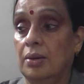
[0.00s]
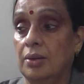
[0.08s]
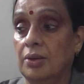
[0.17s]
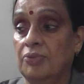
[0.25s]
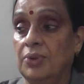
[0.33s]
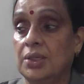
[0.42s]

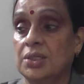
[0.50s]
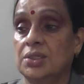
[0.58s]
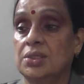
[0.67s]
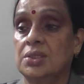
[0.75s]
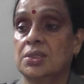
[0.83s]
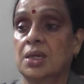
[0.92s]

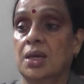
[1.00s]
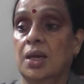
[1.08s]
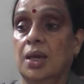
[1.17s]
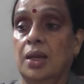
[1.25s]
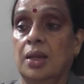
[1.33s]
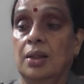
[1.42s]
reflections
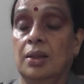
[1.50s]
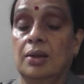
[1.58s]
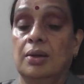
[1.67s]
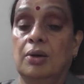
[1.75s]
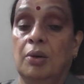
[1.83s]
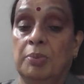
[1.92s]
in
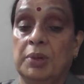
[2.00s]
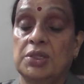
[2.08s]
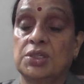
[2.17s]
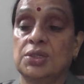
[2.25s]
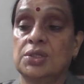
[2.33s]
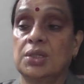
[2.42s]
the
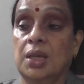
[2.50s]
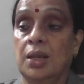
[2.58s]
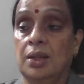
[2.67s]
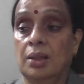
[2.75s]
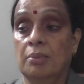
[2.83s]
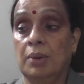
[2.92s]
pictures
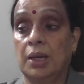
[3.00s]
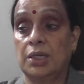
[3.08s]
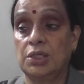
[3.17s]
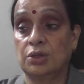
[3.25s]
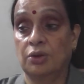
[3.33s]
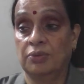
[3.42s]
in the
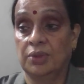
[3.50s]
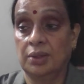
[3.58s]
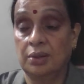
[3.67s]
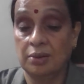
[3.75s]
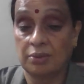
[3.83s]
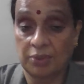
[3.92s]
mind of the
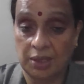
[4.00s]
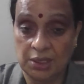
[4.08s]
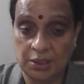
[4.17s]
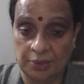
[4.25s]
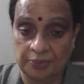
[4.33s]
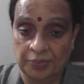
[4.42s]

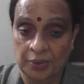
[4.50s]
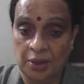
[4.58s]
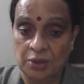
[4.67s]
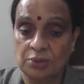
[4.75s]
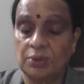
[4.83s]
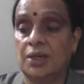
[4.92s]
reader.
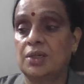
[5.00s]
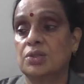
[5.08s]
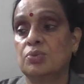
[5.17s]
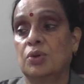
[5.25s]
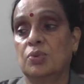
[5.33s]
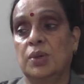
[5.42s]
So that is
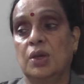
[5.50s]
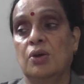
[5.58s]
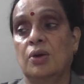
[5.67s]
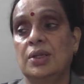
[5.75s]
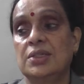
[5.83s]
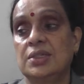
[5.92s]
what we
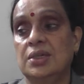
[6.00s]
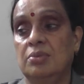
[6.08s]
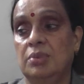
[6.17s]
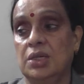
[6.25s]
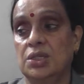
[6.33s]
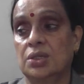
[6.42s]
call as
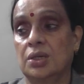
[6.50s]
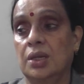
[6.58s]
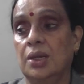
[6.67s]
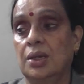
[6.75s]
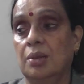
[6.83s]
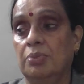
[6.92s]
imagery.
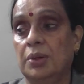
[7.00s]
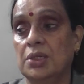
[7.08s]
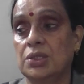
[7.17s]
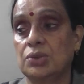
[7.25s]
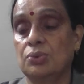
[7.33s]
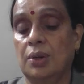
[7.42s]
It
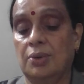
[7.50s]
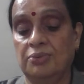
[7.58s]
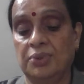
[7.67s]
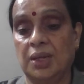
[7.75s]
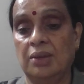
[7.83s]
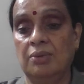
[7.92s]
appeals to our
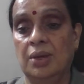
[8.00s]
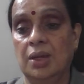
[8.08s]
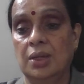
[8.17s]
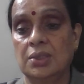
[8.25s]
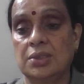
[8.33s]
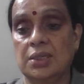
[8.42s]
five
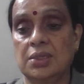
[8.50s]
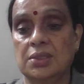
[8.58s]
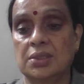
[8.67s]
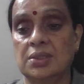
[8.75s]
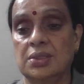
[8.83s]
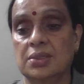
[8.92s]

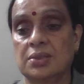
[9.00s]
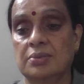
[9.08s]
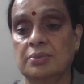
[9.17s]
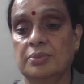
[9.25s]
senses.